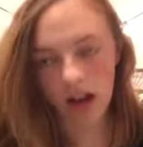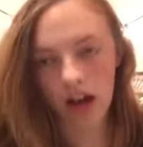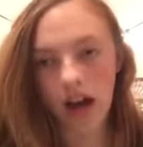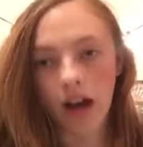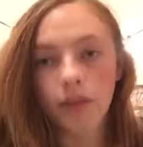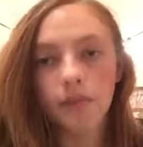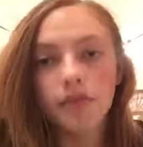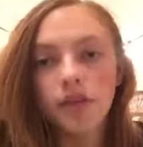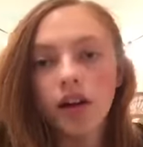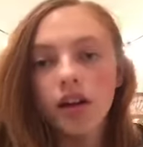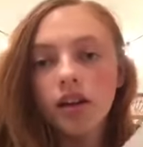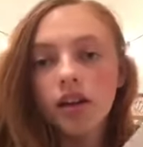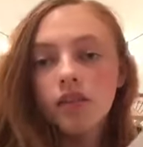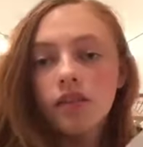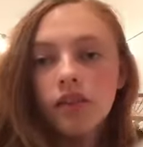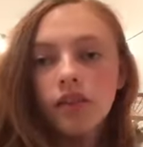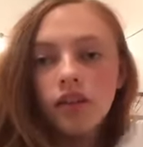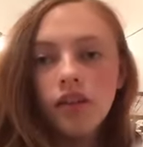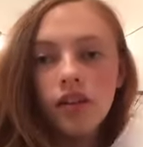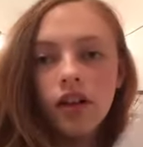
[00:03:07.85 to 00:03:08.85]
I'm not
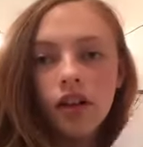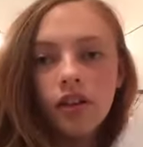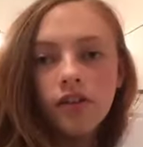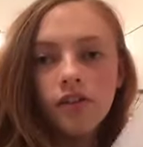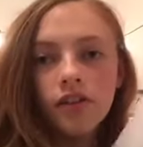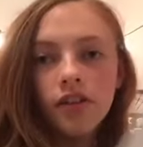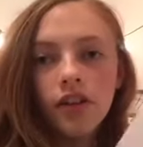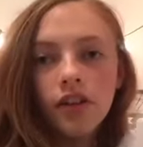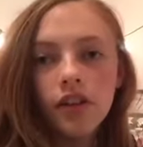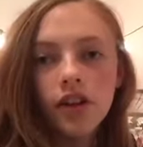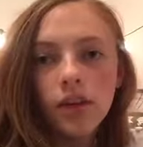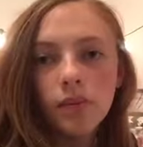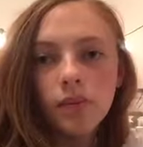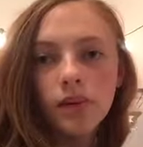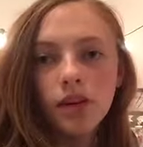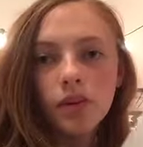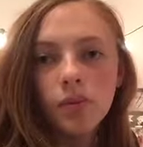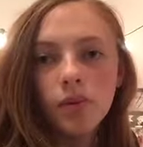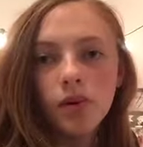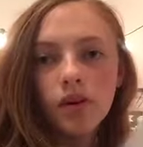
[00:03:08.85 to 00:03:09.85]
even done filling up
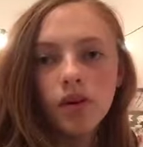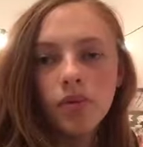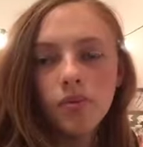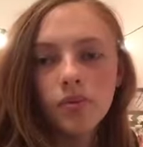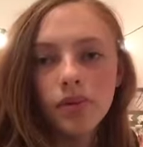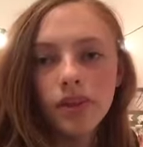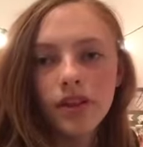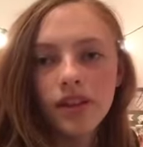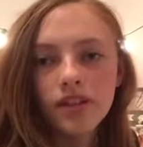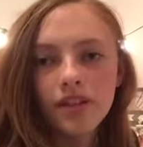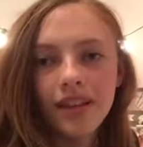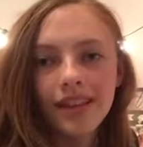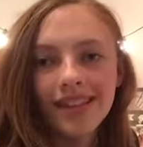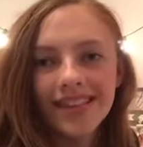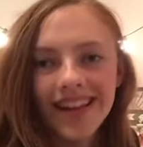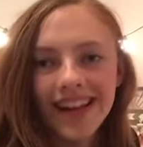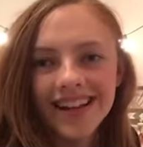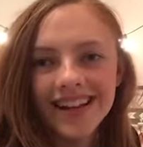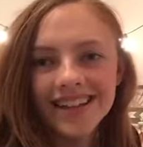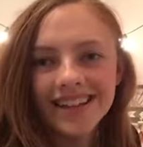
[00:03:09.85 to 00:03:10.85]
this book, but there's a
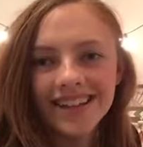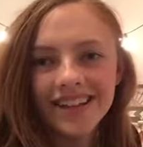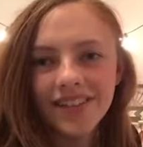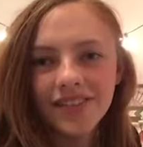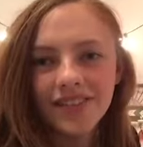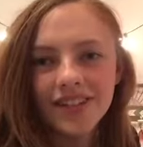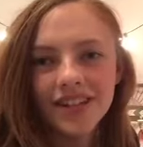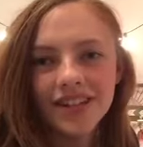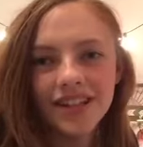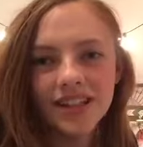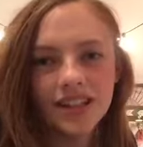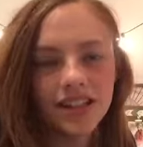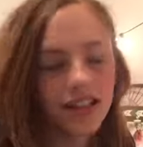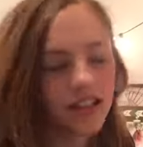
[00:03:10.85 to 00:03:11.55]
lot of stuff in it.